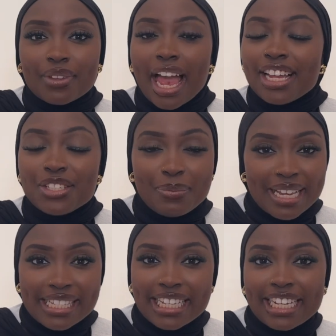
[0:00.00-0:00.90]
And you
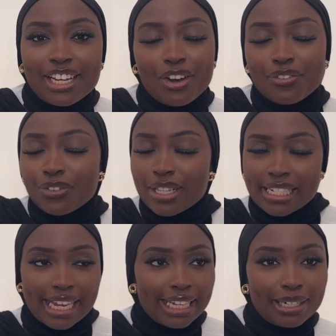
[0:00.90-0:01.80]
basically go through this
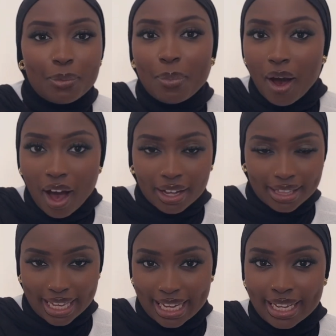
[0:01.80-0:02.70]
like little park
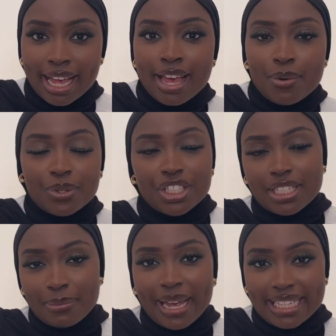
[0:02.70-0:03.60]
thing, which is
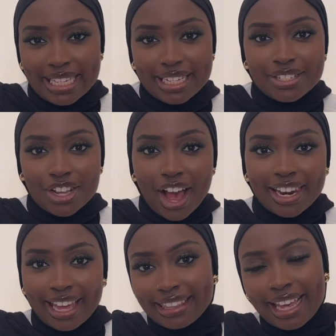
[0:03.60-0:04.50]
amazing, so I
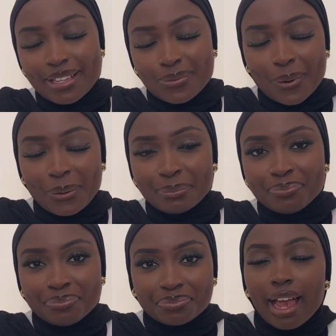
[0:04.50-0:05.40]
like that as well.
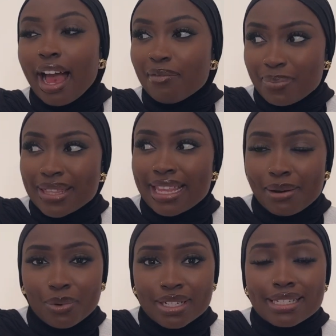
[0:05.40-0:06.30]
I've been there
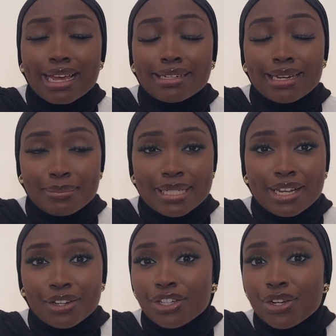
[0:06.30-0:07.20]
once and let me tell
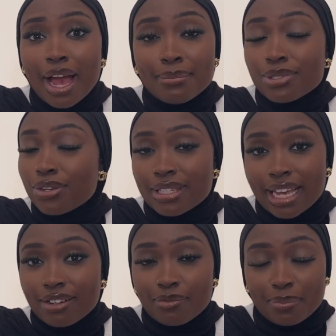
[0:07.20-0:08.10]
you, I'm so
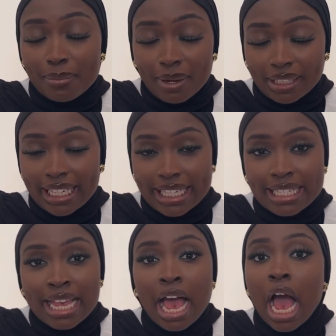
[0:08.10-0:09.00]
scared of monkeys.
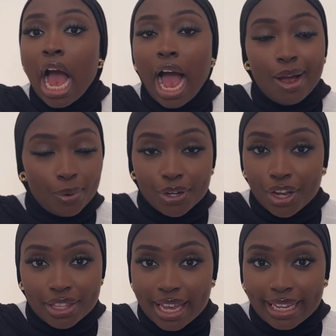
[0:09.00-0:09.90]
I won't go
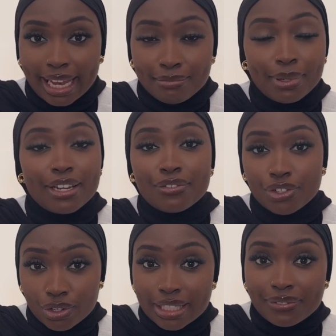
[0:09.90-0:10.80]
there again, but if
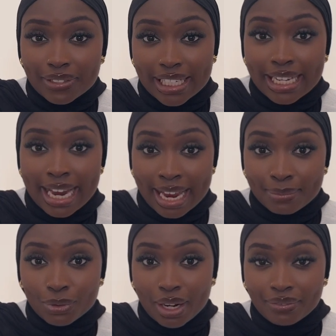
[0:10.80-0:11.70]
you're definitely an
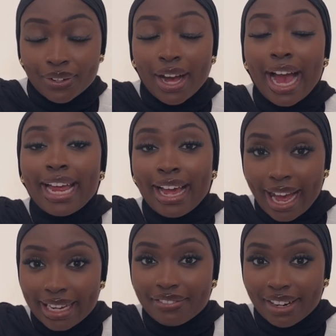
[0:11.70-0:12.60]
animal lover, I
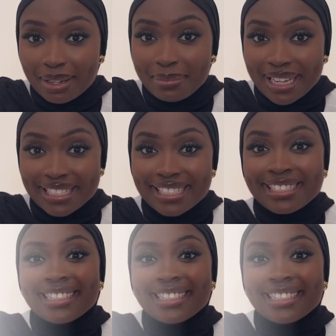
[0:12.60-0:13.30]
highly recommend.